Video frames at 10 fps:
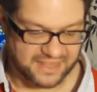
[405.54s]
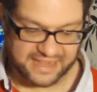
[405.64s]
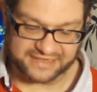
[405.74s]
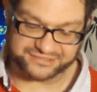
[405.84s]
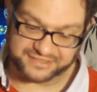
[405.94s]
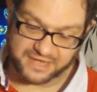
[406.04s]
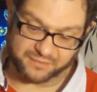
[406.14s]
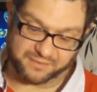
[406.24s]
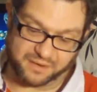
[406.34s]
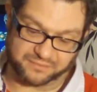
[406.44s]
Actually, no,
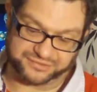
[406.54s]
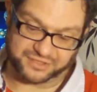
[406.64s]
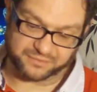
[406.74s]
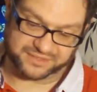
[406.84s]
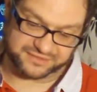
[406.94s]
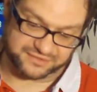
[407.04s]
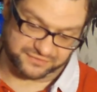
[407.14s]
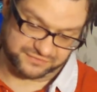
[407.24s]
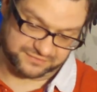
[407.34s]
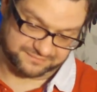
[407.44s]
we won't. We'll show what it
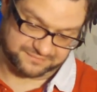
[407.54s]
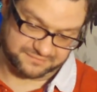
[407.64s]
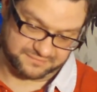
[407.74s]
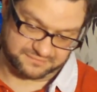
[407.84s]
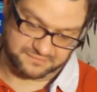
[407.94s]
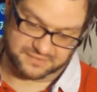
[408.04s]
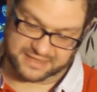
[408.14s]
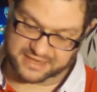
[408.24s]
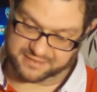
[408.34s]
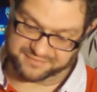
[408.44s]
does
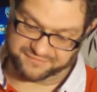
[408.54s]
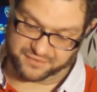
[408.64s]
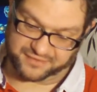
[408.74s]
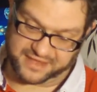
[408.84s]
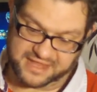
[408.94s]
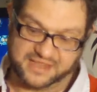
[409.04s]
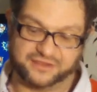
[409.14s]
before that.